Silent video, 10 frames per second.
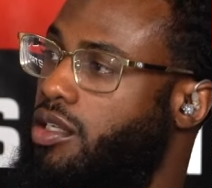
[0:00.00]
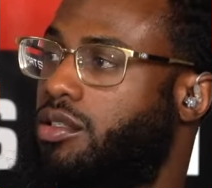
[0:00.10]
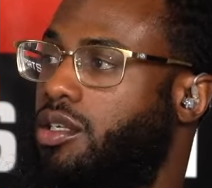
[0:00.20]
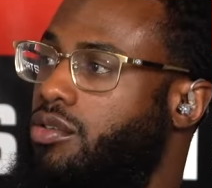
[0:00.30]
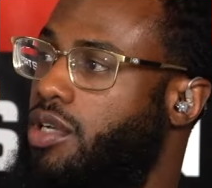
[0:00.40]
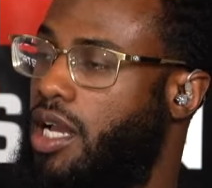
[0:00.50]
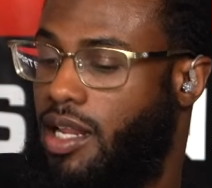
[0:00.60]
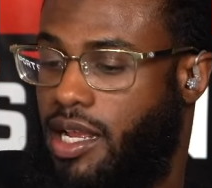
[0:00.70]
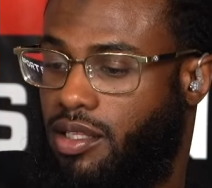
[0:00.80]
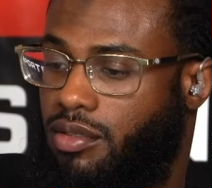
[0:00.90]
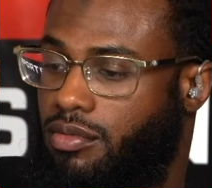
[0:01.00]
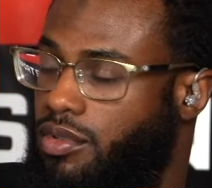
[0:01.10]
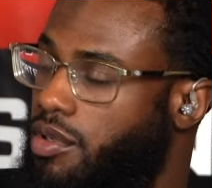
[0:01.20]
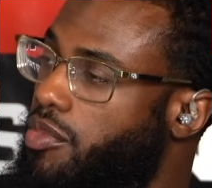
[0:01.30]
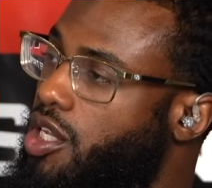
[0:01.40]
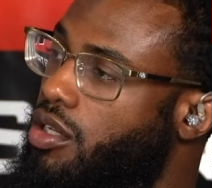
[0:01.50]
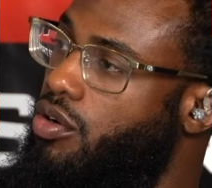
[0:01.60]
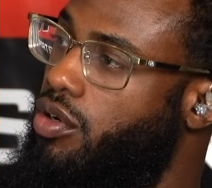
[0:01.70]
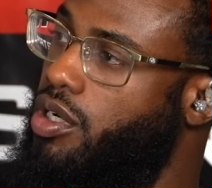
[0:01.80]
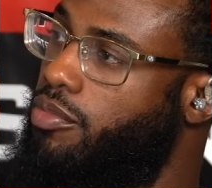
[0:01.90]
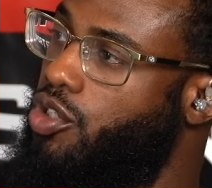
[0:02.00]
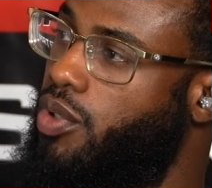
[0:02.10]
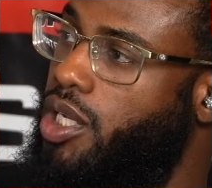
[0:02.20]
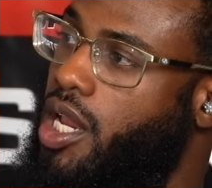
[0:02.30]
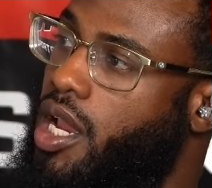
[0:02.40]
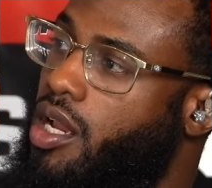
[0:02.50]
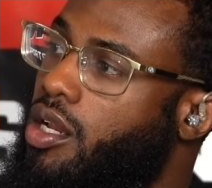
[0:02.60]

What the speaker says: then you got like the mediocre in between that.